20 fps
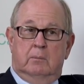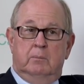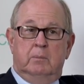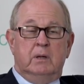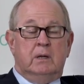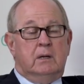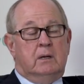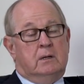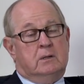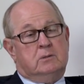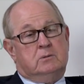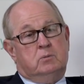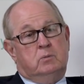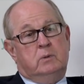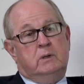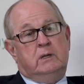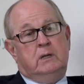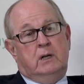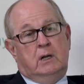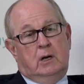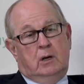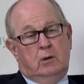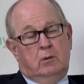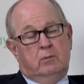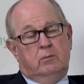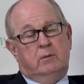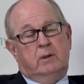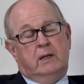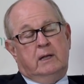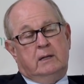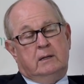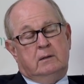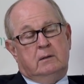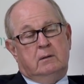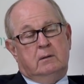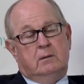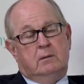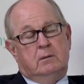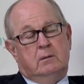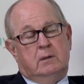because we know that
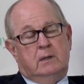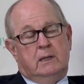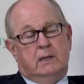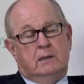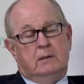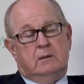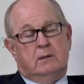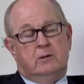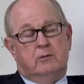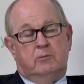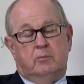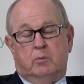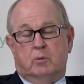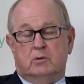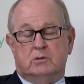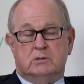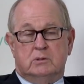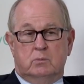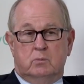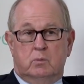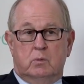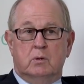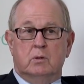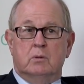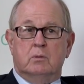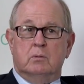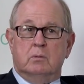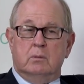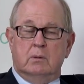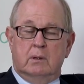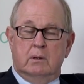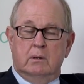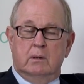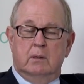this person will,